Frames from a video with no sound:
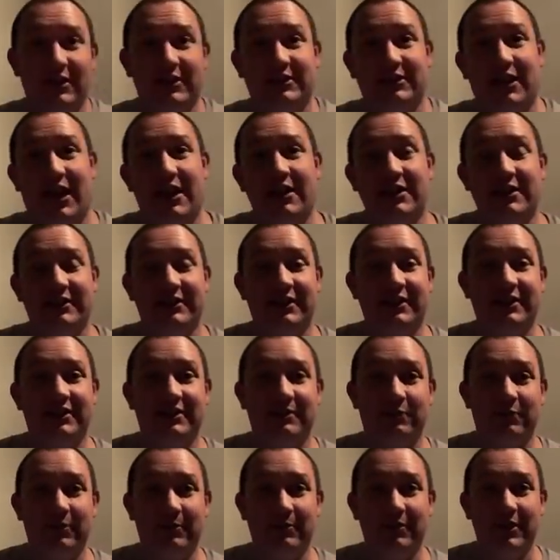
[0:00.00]
the sinus
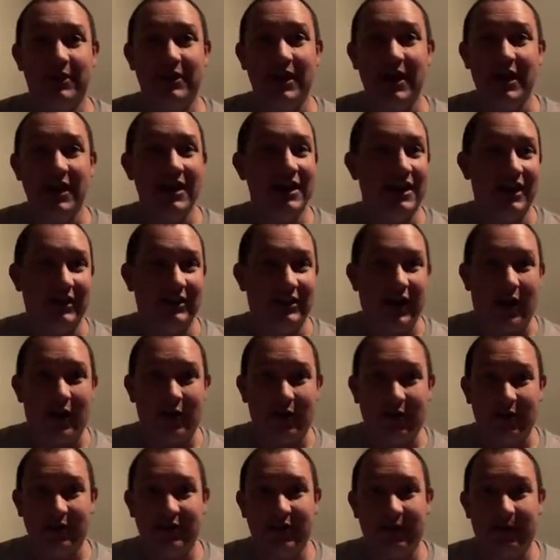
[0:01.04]
system would be
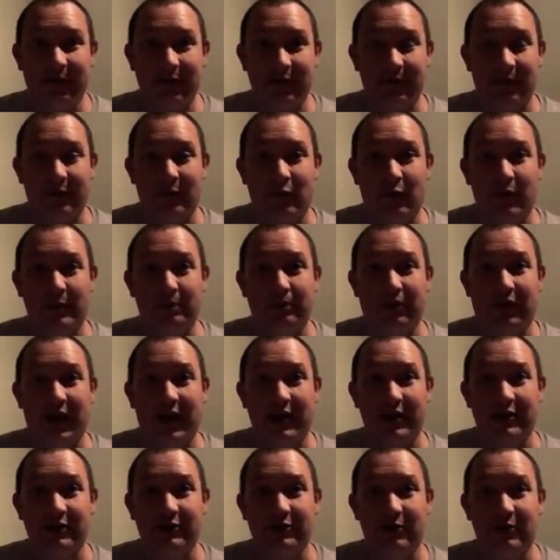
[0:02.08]
entirely different from one
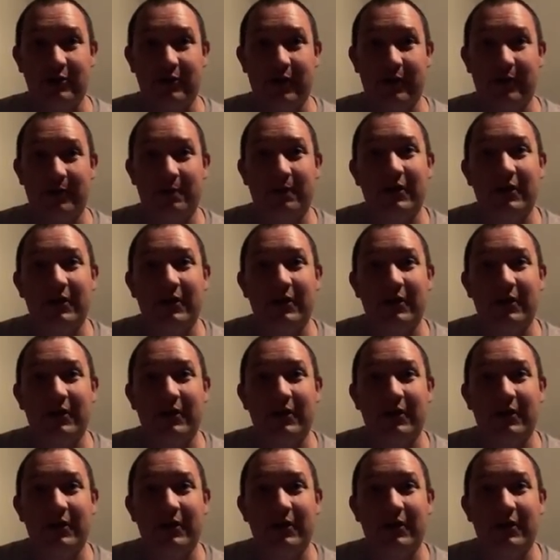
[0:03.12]
planet to another,